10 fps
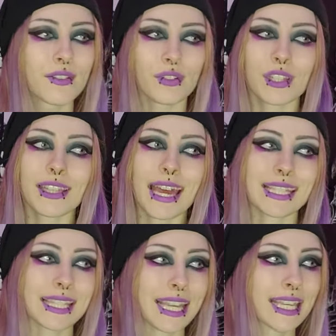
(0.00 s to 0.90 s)
for the
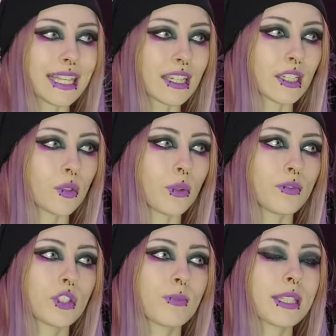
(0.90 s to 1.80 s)
last like year, we've
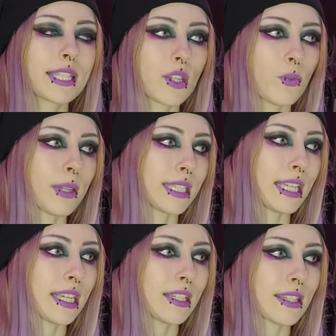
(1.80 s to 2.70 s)
just been so
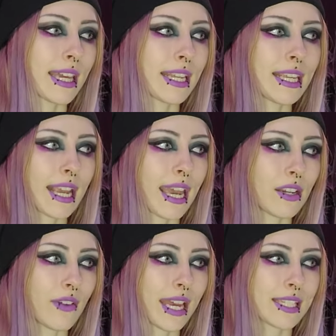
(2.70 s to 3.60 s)
busy that he kind
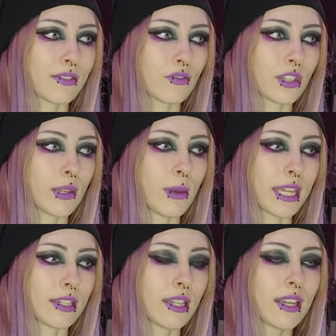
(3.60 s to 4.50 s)
of hasn't really
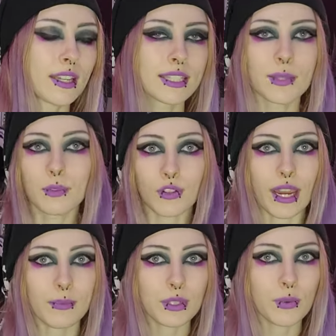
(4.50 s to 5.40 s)
been
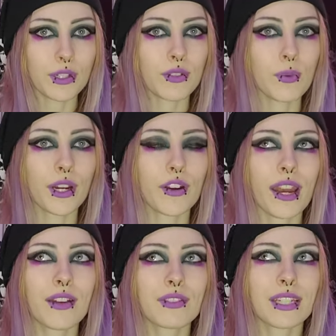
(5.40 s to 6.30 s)
subscribed to World of
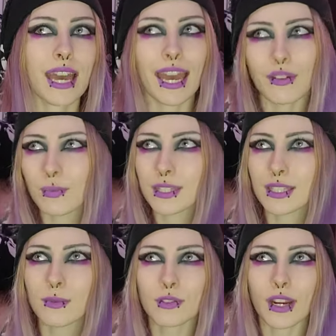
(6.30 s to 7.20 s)
Warcraft, and I've been
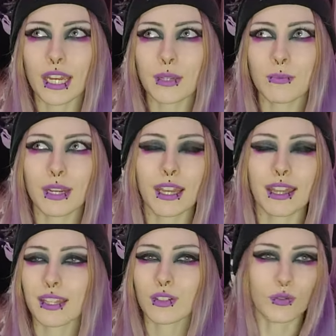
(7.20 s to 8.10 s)
subscribed, but I
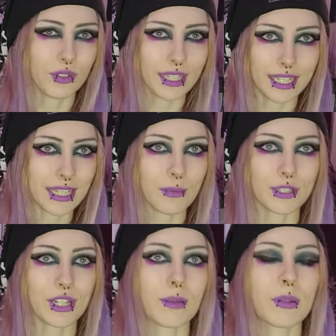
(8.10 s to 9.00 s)
like don't really get that
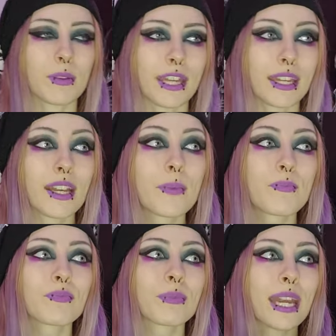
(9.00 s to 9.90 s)
much time to play.
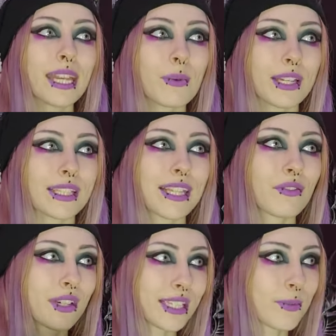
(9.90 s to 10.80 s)
But anyways, he
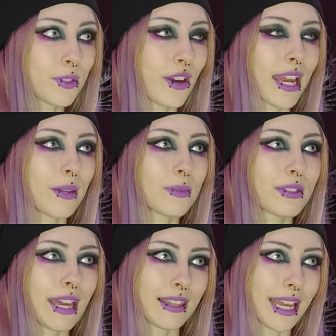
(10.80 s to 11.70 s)
resubscribed
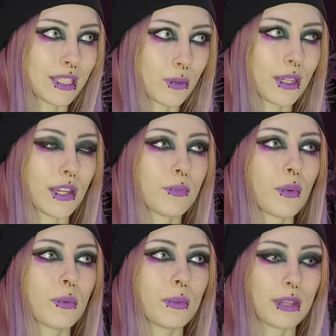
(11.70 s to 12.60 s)
that last weekend
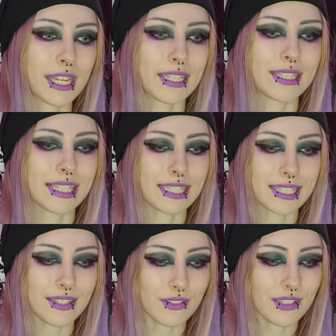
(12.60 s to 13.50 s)
when we played Seasons of